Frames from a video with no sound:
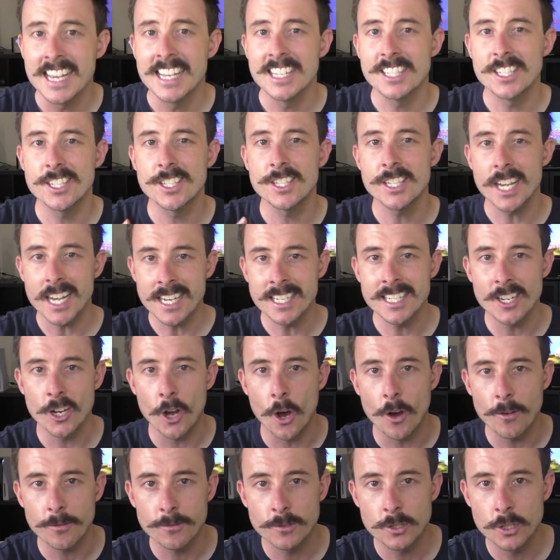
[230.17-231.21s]
send it
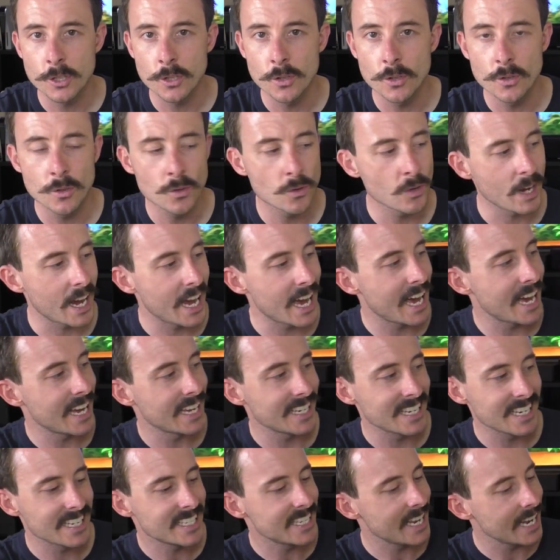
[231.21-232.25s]
off to
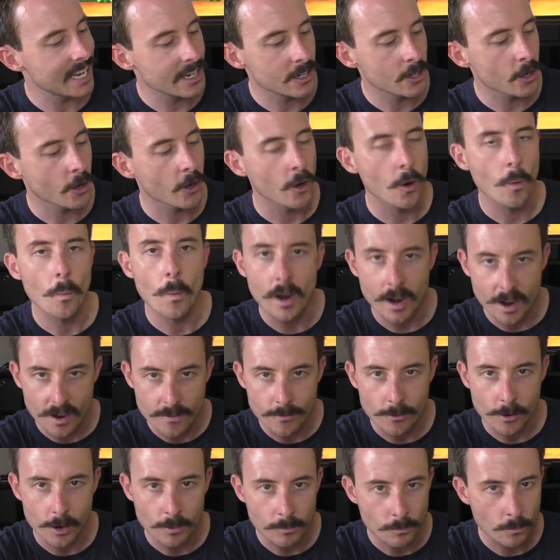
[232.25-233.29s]
Nintendo or
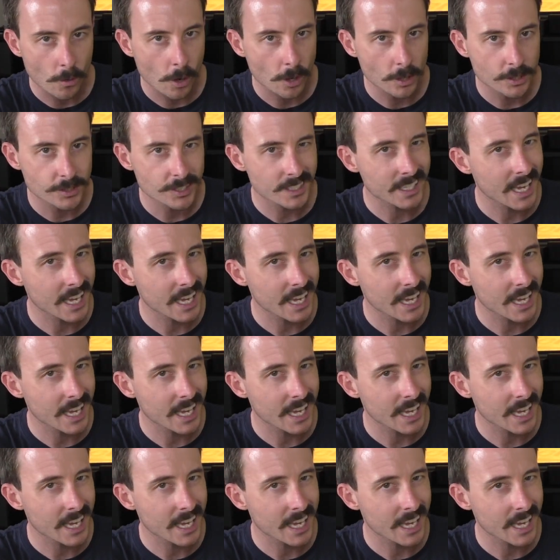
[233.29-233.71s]
wherever it was,